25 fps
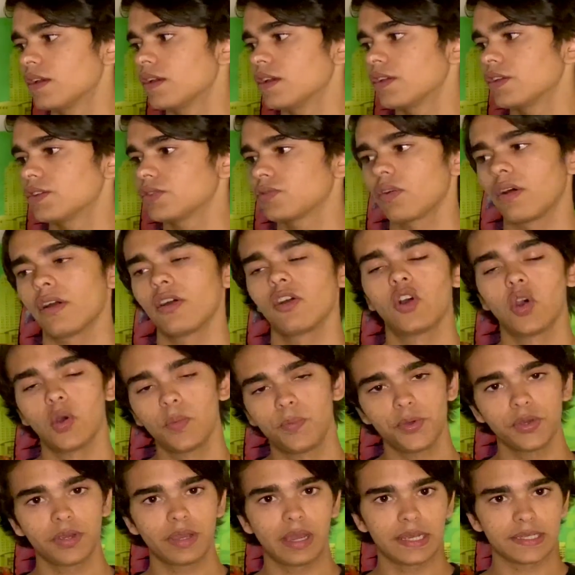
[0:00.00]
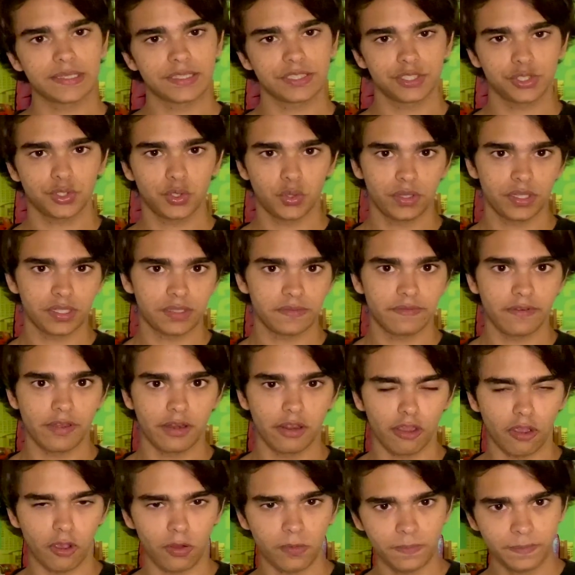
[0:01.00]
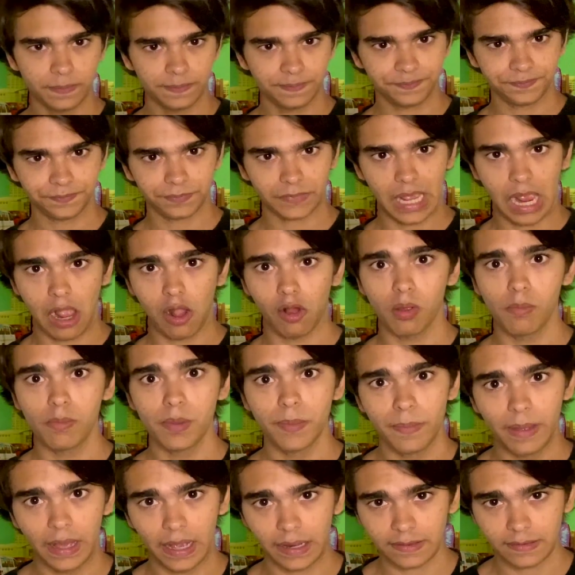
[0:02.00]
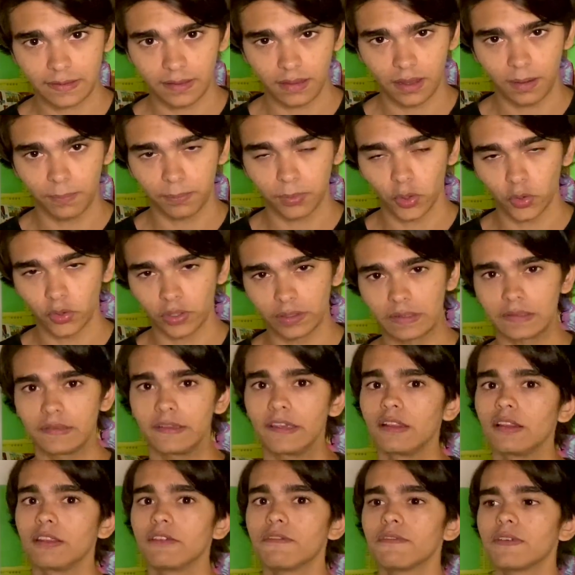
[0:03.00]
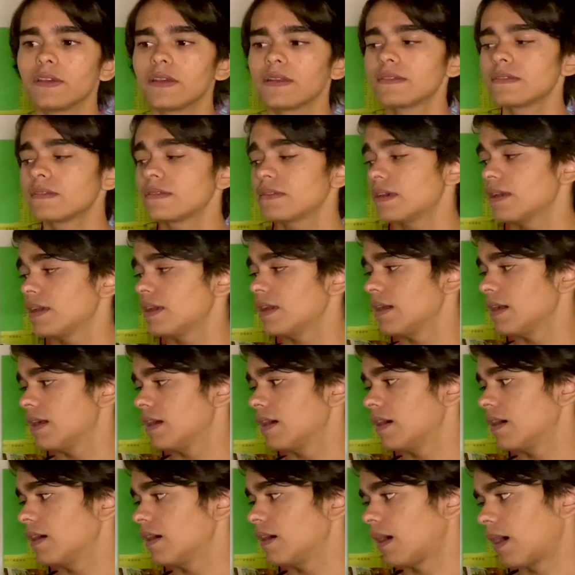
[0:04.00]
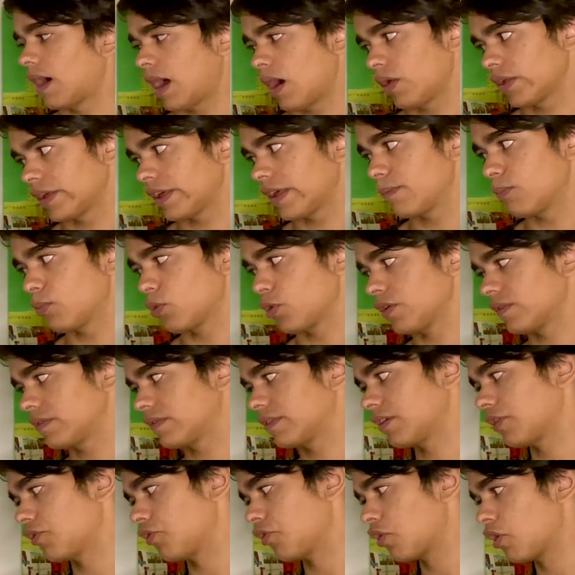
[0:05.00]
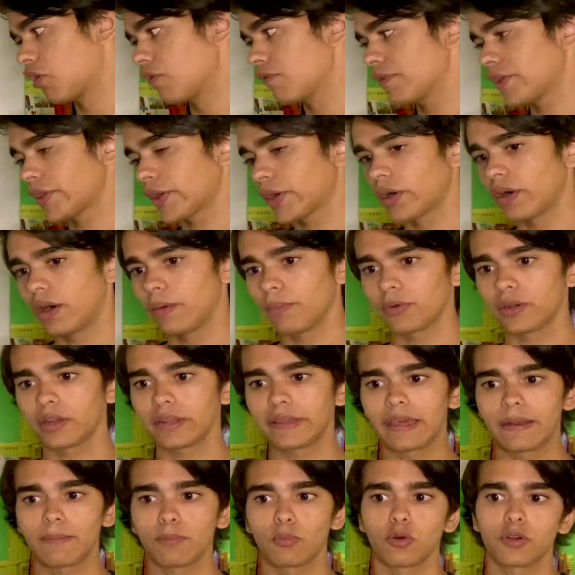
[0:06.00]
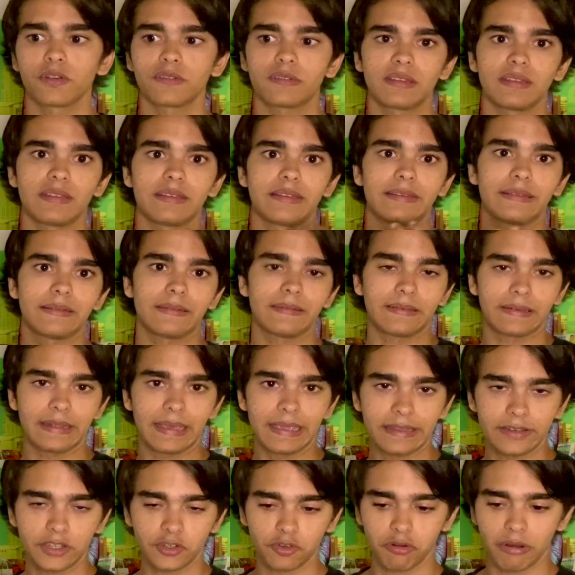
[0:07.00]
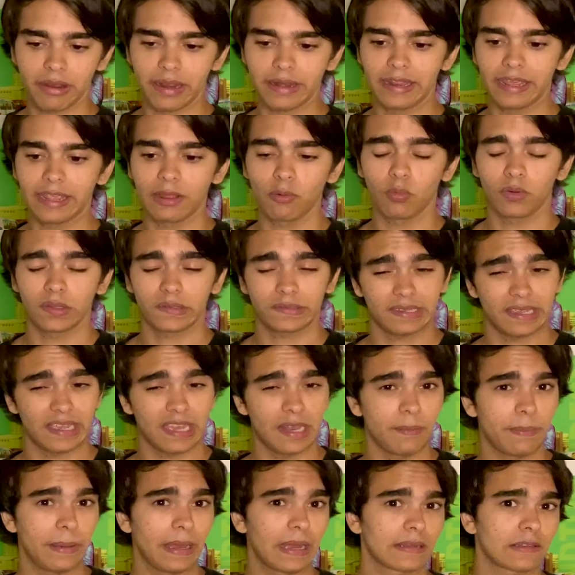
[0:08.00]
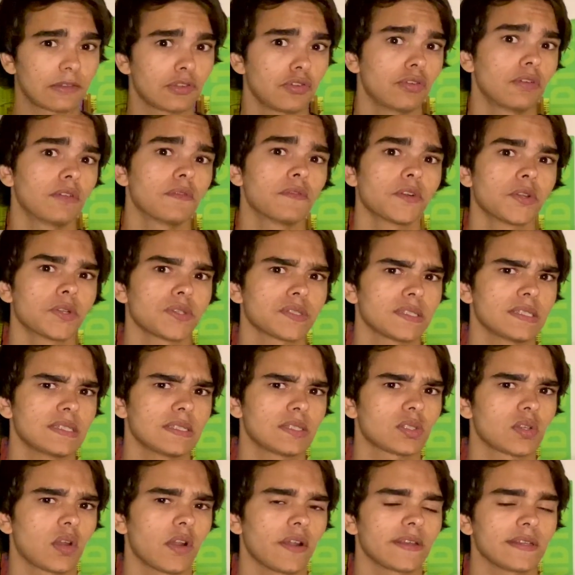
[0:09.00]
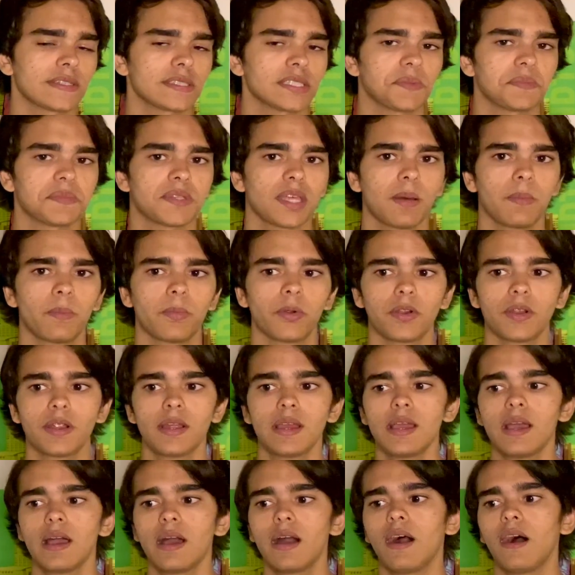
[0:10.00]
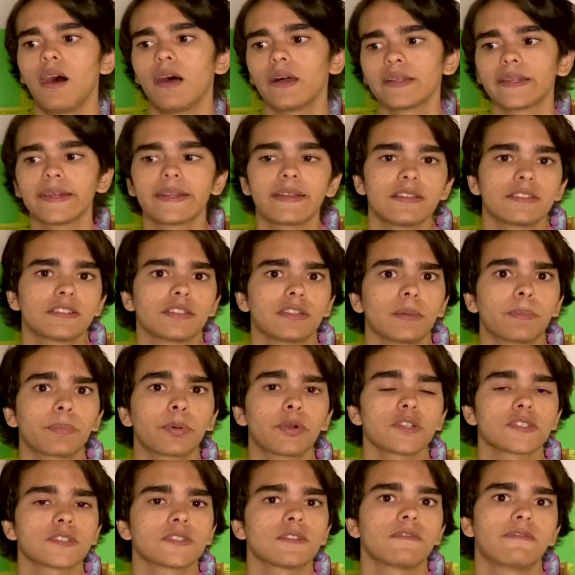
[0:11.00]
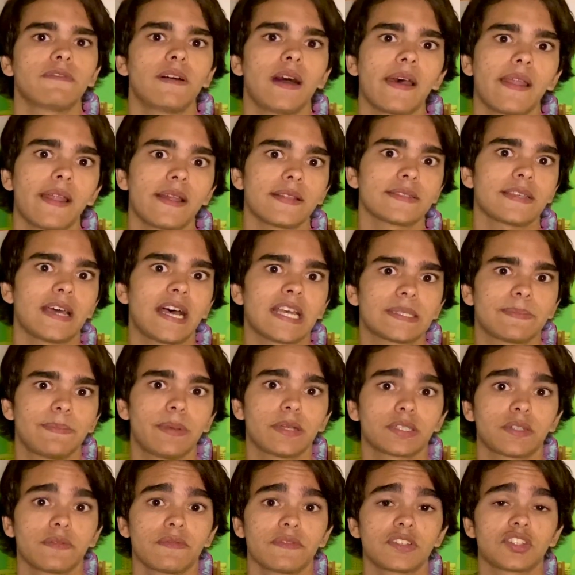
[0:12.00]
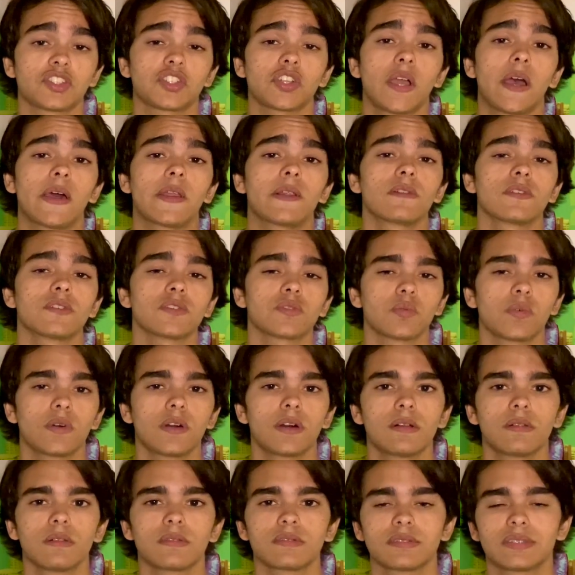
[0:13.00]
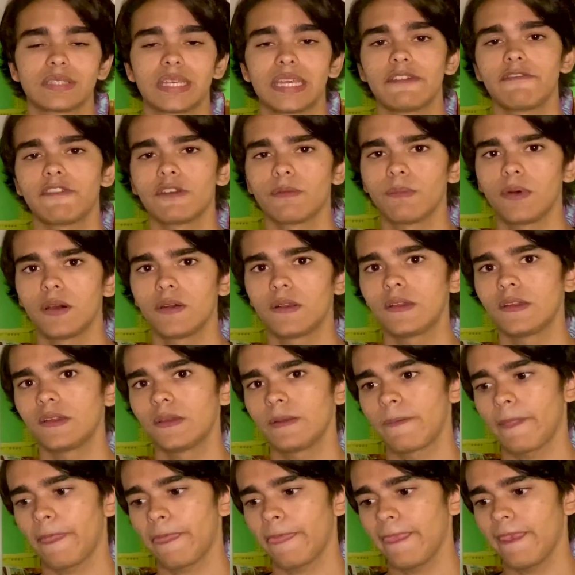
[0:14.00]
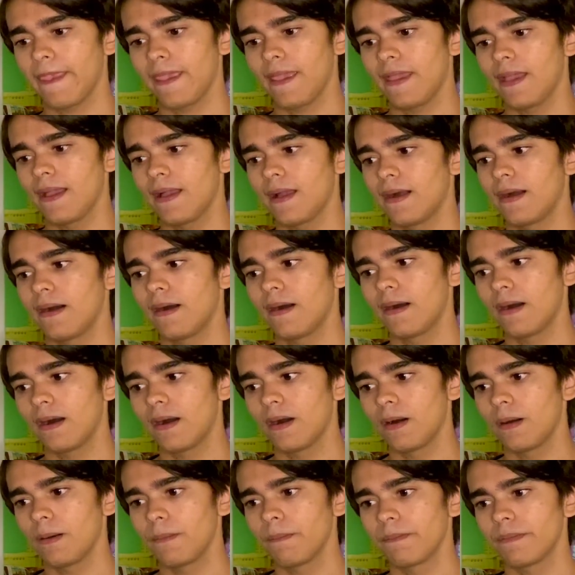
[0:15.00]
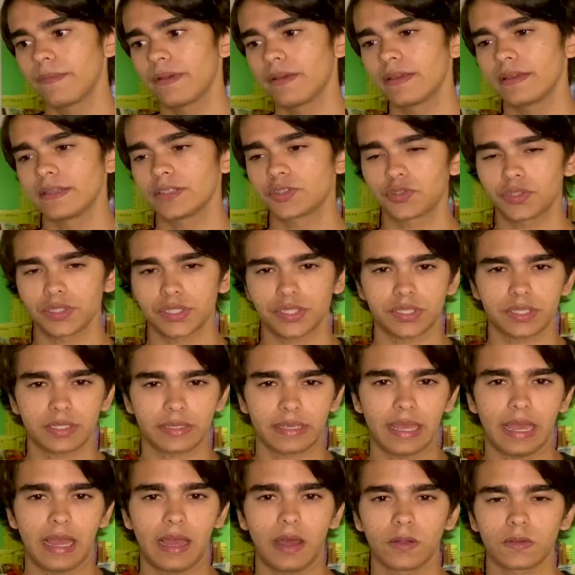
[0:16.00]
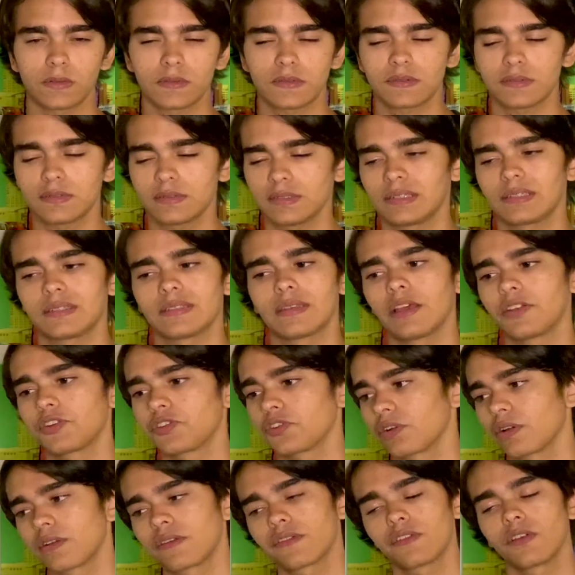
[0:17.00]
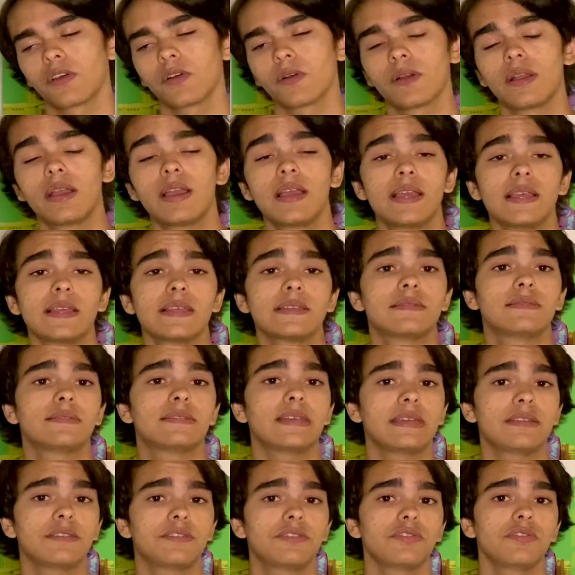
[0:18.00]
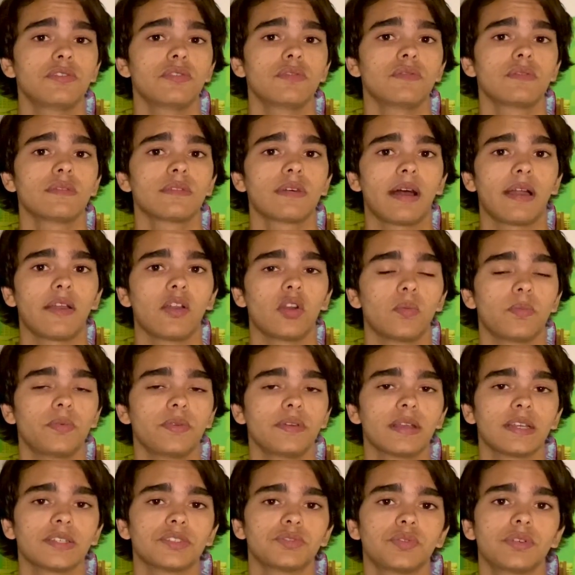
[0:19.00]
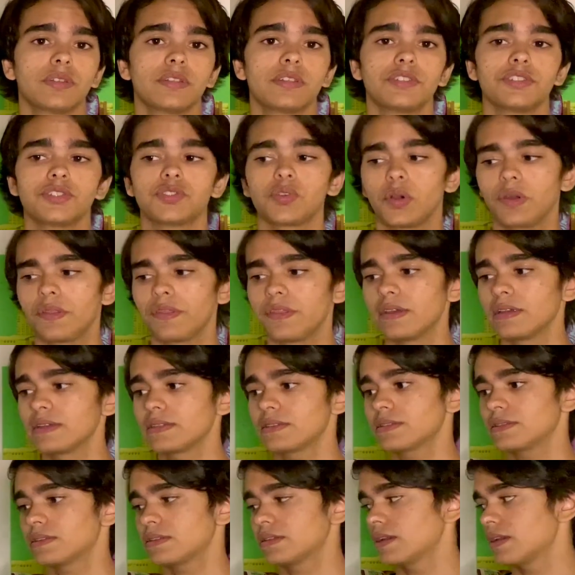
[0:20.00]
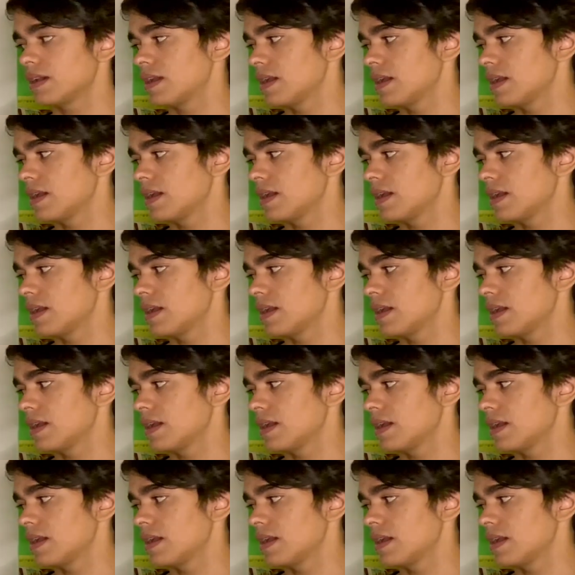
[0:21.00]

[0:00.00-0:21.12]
So I hope you guys enjoy this video. I will be back to uploading daily vids. I'll get more into Novio. I'm going to get more into day trading once I head back to university starting in September. I'll get into the personal finance aspect of this channel as well, saving money, interest accounts, etc. So stay tuned. I hope you guys really enjoyed this.